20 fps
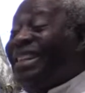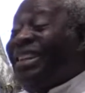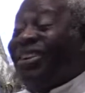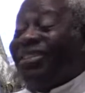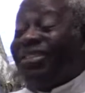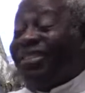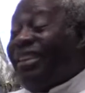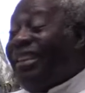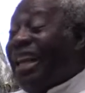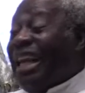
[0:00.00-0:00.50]

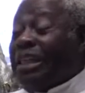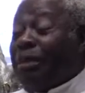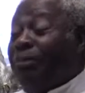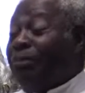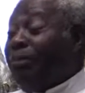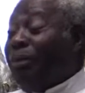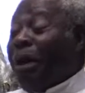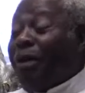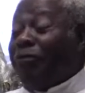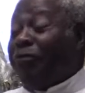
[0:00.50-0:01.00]
nothing as
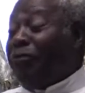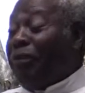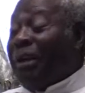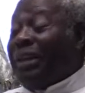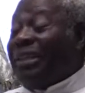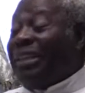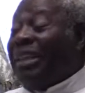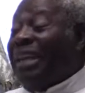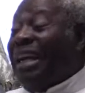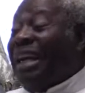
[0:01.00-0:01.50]

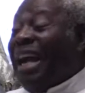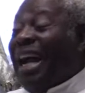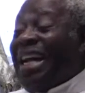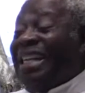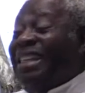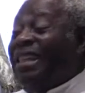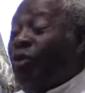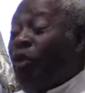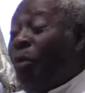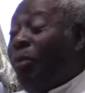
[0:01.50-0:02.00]
perfect
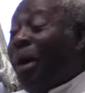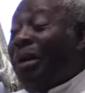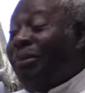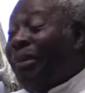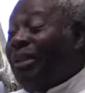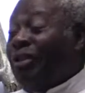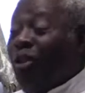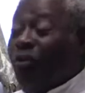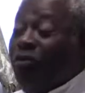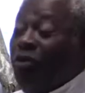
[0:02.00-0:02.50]
as the
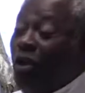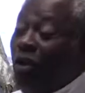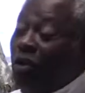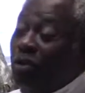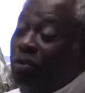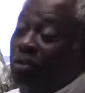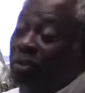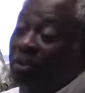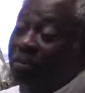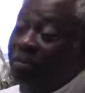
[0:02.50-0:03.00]
commandment of God.
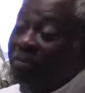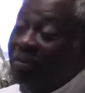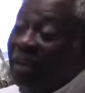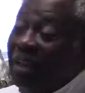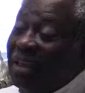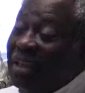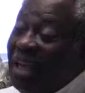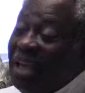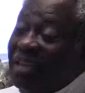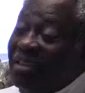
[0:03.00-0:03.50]

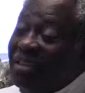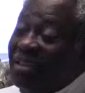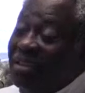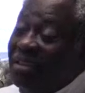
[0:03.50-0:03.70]
Yes.